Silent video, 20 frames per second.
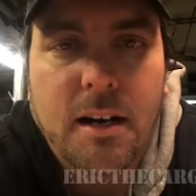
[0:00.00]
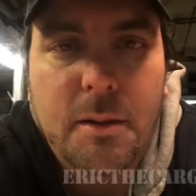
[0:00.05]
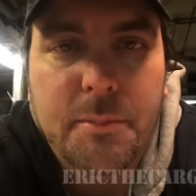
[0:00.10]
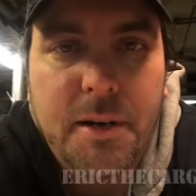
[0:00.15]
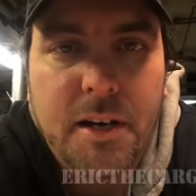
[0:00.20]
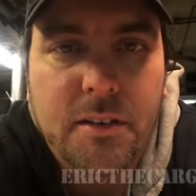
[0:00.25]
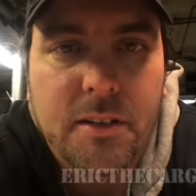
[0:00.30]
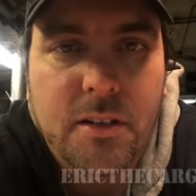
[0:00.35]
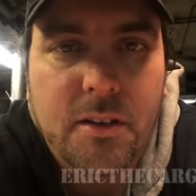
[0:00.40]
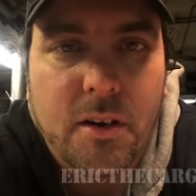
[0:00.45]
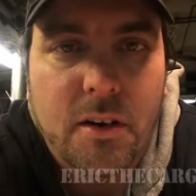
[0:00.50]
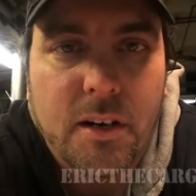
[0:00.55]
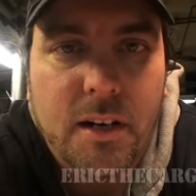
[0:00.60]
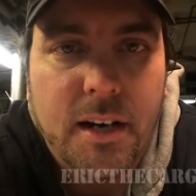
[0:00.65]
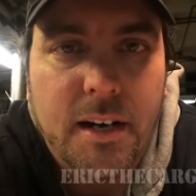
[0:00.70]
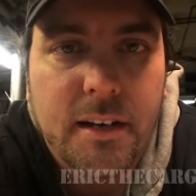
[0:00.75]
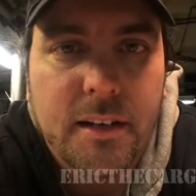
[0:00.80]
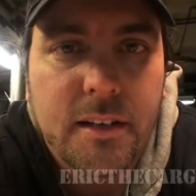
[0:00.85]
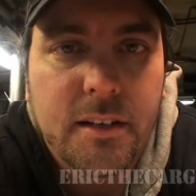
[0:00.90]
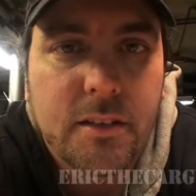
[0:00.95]
I'm Eric the Car
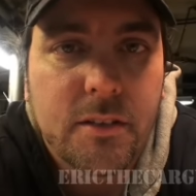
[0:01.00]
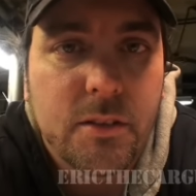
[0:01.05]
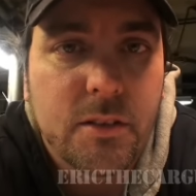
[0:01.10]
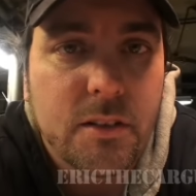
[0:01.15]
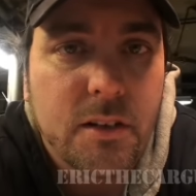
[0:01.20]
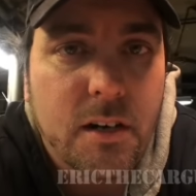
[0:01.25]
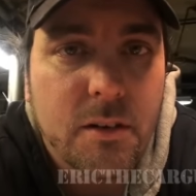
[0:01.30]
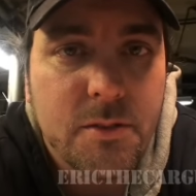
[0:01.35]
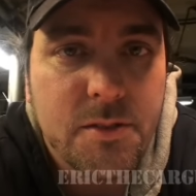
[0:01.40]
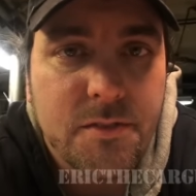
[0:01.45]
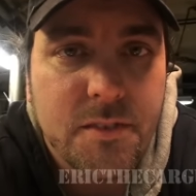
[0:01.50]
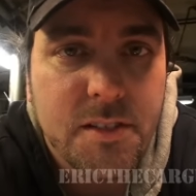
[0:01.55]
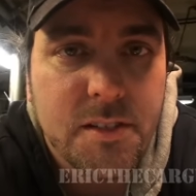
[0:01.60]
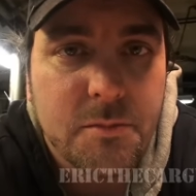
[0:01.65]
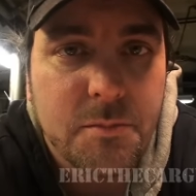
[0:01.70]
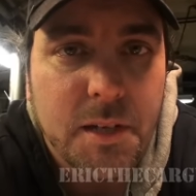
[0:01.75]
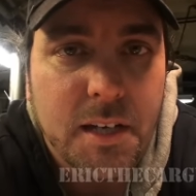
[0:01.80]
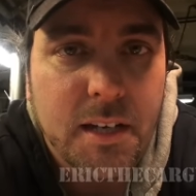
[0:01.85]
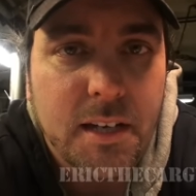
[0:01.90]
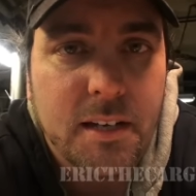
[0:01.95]
Guy. You can always
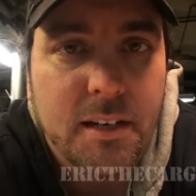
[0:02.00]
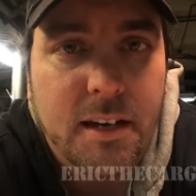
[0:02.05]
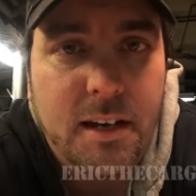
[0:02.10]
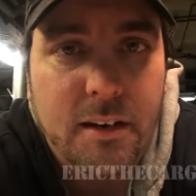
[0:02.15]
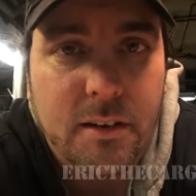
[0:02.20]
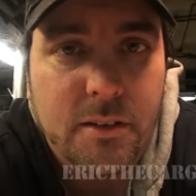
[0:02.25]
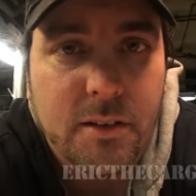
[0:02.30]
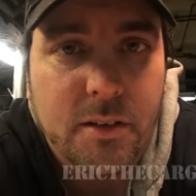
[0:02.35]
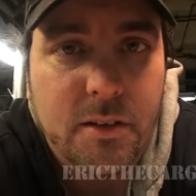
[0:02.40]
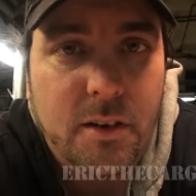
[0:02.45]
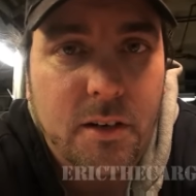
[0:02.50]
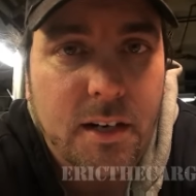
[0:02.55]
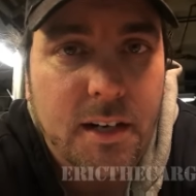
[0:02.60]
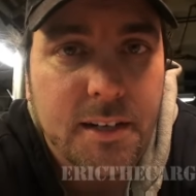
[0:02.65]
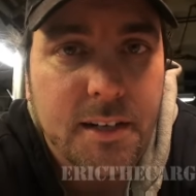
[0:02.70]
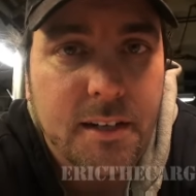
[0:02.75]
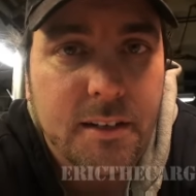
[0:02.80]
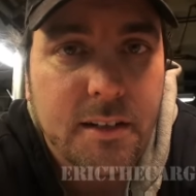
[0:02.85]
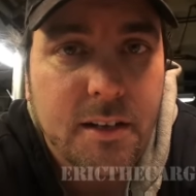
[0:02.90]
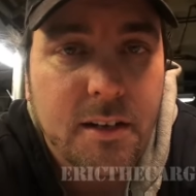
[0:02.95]
visit me at
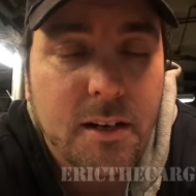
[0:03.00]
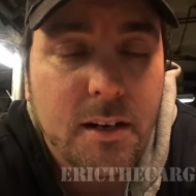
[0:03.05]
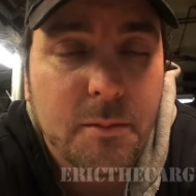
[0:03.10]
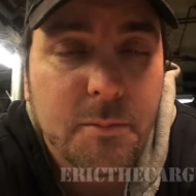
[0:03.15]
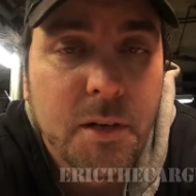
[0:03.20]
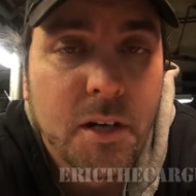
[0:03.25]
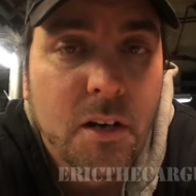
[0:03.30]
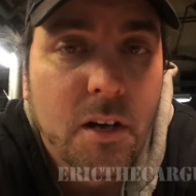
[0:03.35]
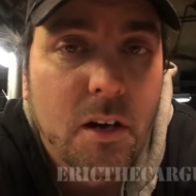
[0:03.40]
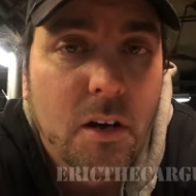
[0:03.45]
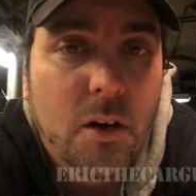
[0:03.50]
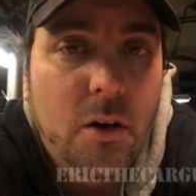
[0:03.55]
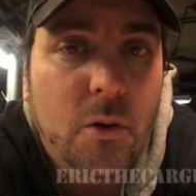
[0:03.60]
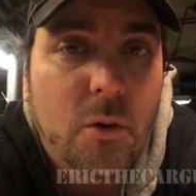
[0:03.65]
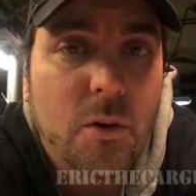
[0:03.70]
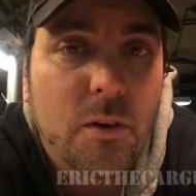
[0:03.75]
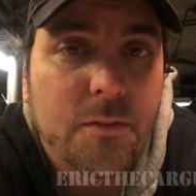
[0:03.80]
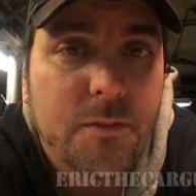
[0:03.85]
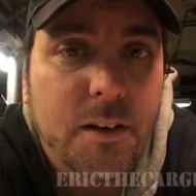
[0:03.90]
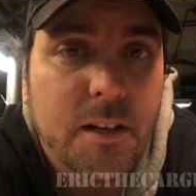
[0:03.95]
ericthecarguy.com
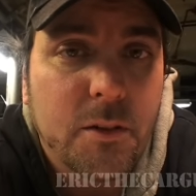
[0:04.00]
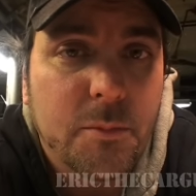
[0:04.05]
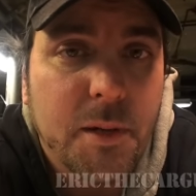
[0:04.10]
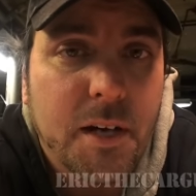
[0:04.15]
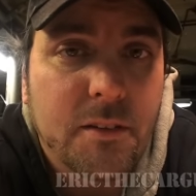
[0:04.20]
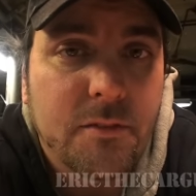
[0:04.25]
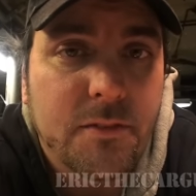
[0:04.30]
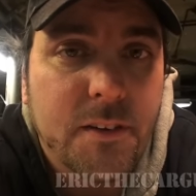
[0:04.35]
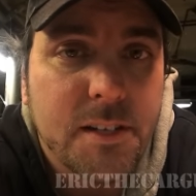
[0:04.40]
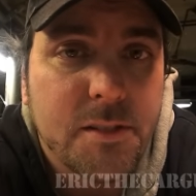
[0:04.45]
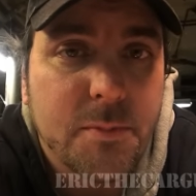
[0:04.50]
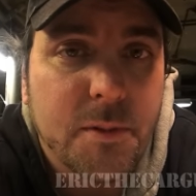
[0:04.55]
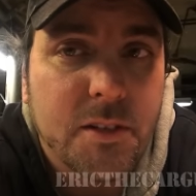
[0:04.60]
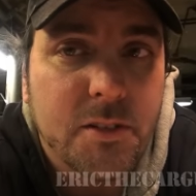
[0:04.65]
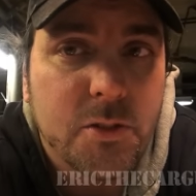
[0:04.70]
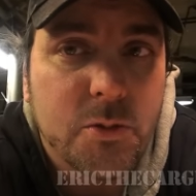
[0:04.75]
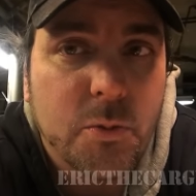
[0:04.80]
or follow me on Facebook and